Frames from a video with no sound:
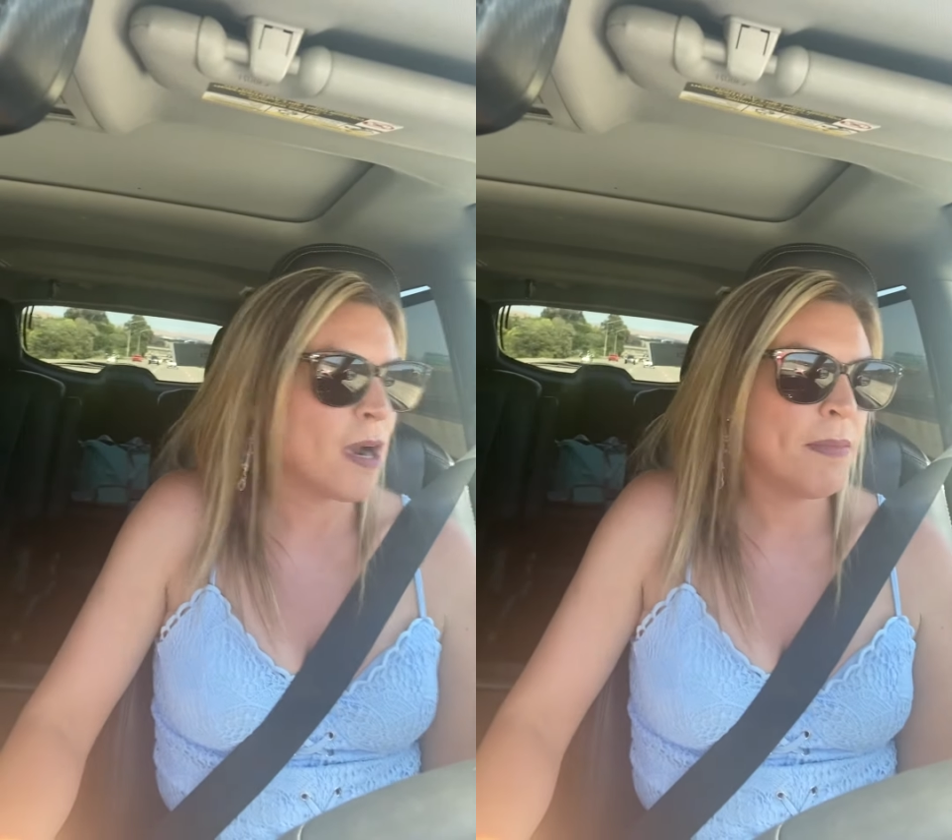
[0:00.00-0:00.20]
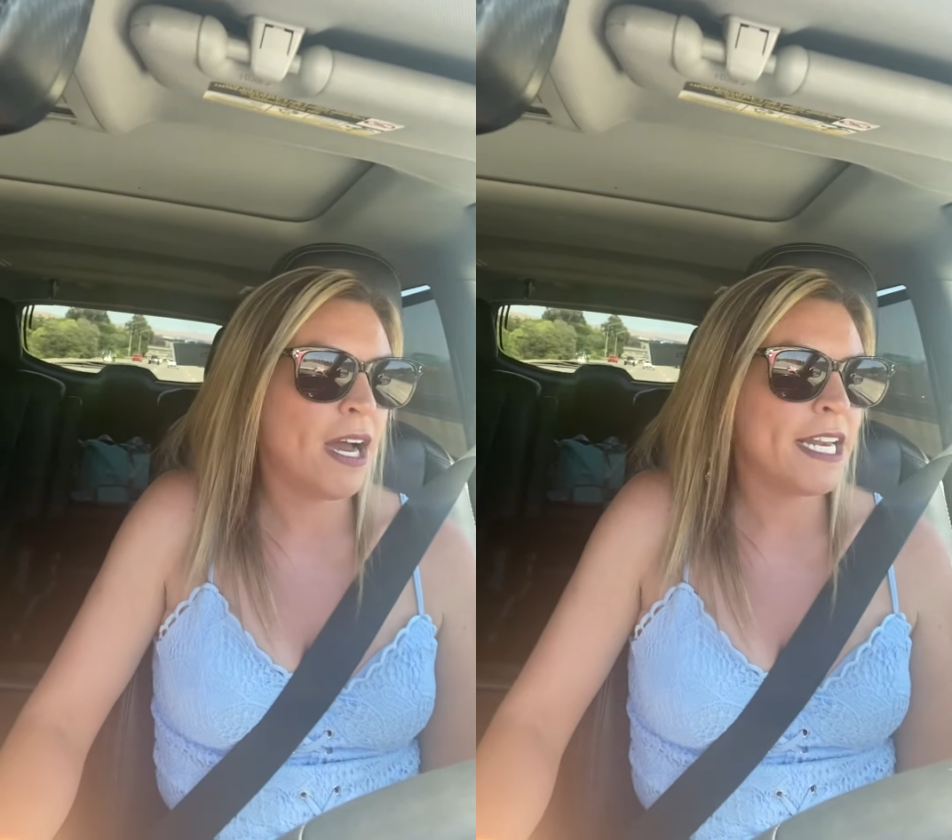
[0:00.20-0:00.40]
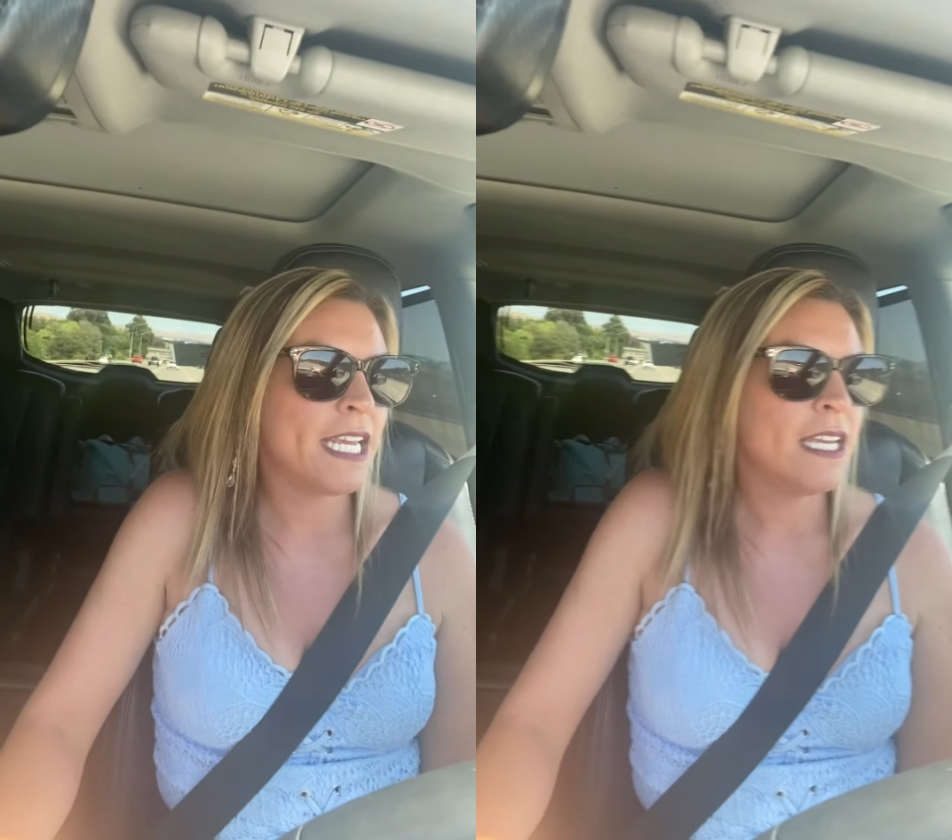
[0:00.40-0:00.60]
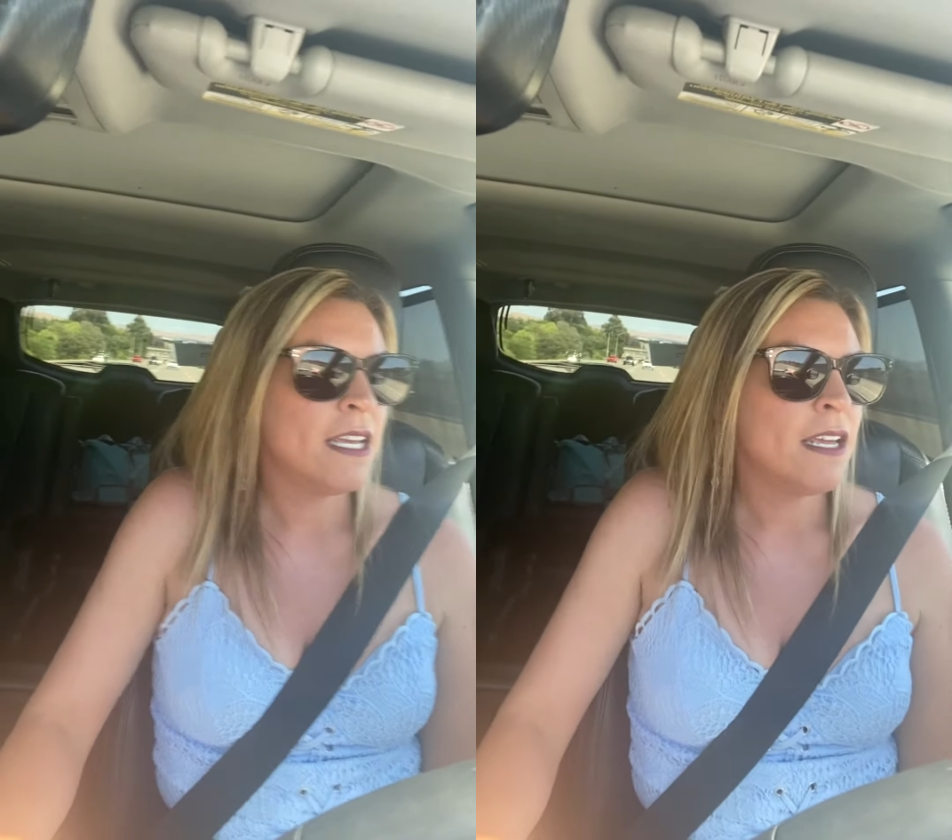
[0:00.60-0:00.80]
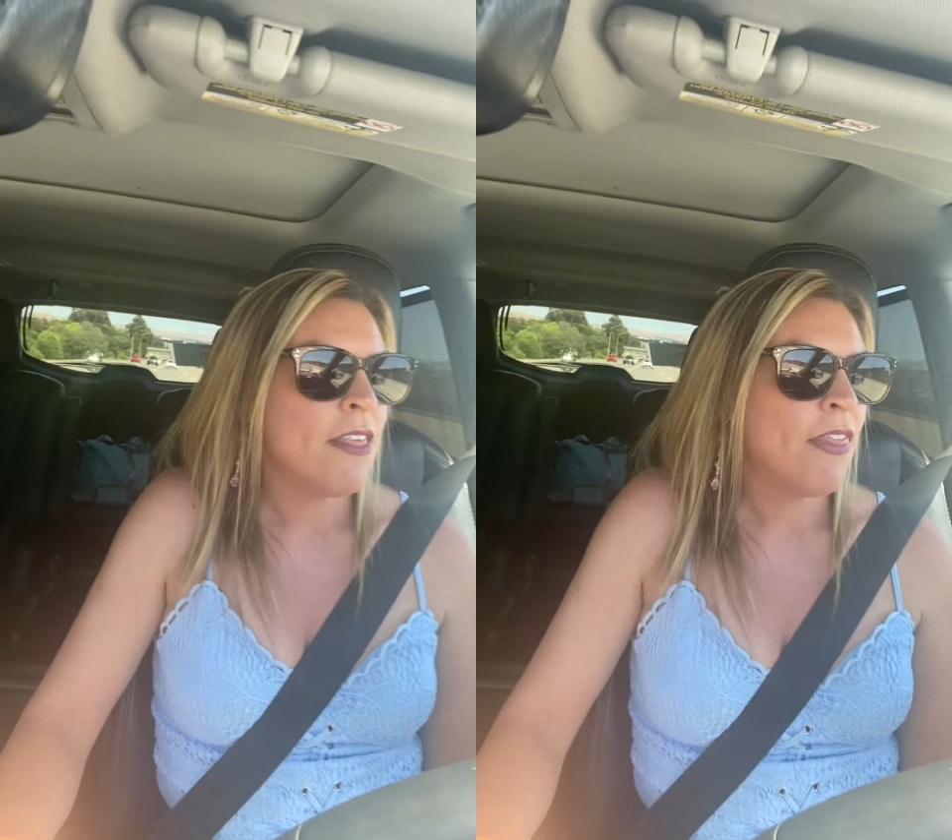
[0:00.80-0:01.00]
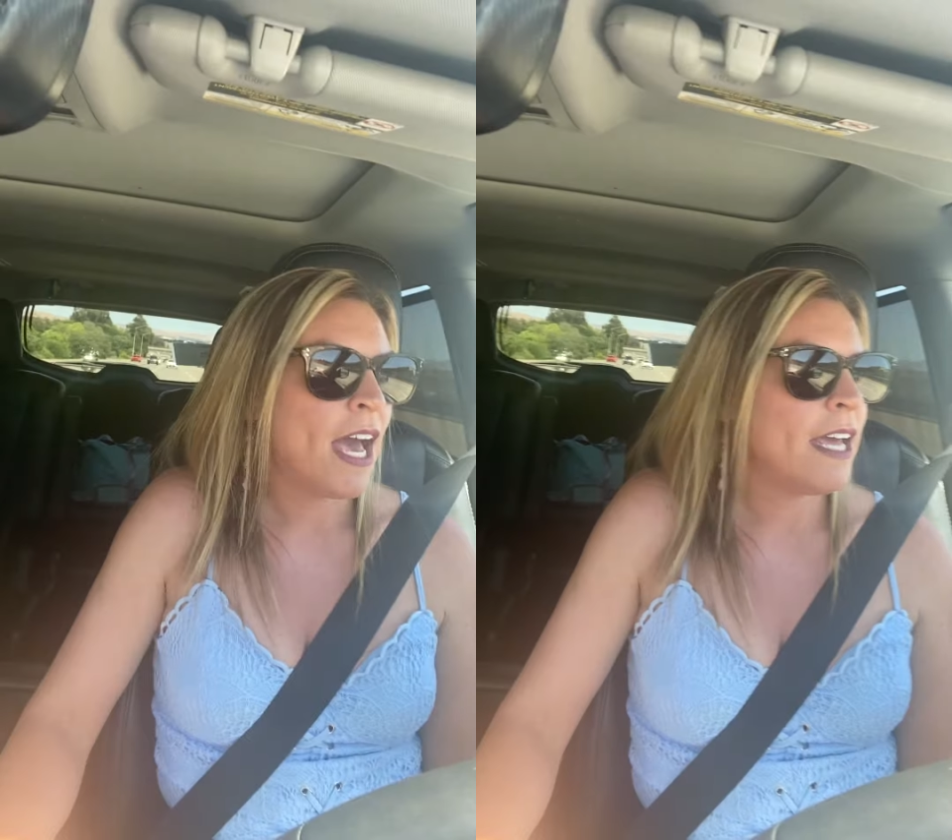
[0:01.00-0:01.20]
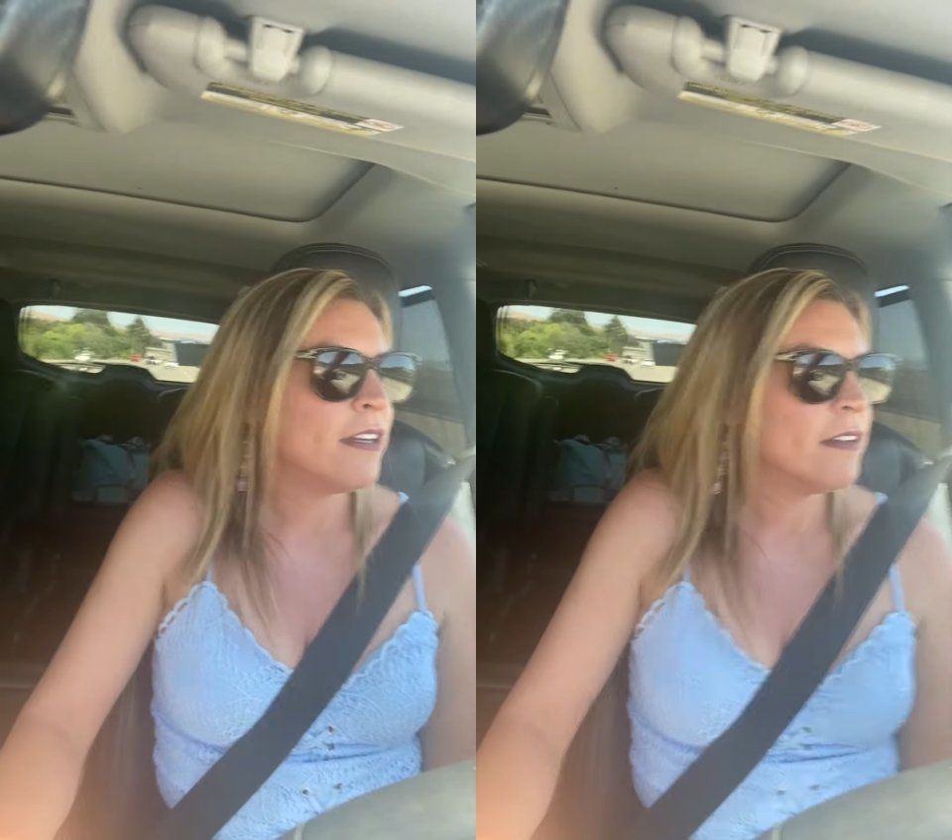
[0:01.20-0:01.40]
our body, that